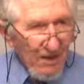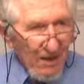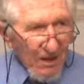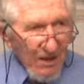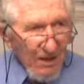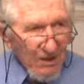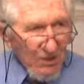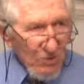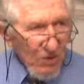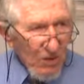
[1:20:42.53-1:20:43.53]
it's
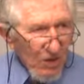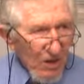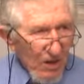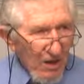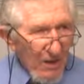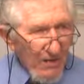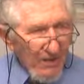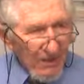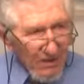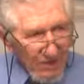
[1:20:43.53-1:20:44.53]
too long.
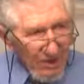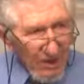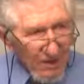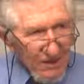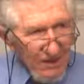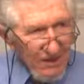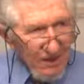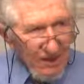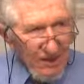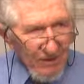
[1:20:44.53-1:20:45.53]
But the point is
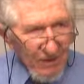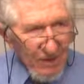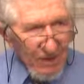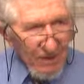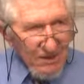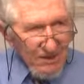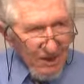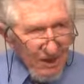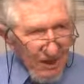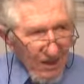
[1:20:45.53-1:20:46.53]
that the reader could
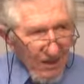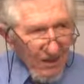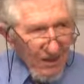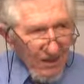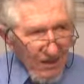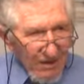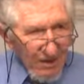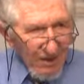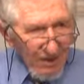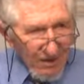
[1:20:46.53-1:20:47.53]
see
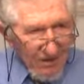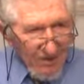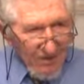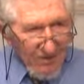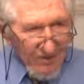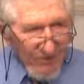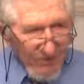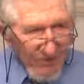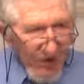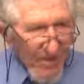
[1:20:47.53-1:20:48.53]
the
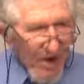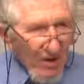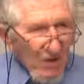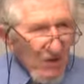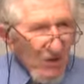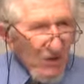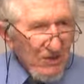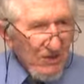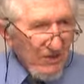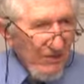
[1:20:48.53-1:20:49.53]
primary
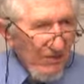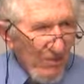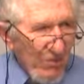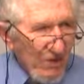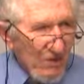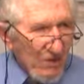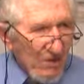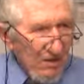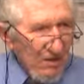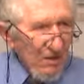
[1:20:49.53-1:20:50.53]
sources from which
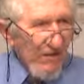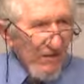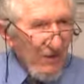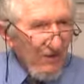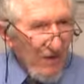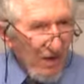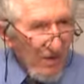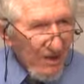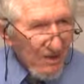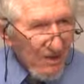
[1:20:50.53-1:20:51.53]
the stuff in the
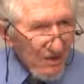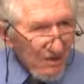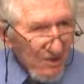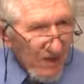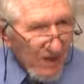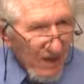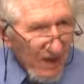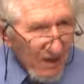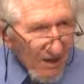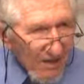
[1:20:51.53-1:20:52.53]
proclamation is being
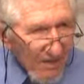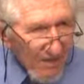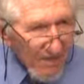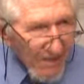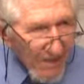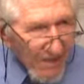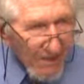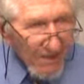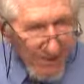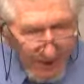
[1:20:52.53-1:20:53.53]
taken.
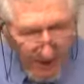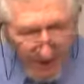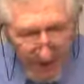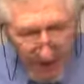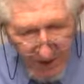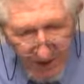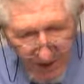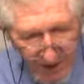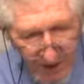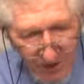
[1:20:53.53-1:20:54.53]
But the basic point, to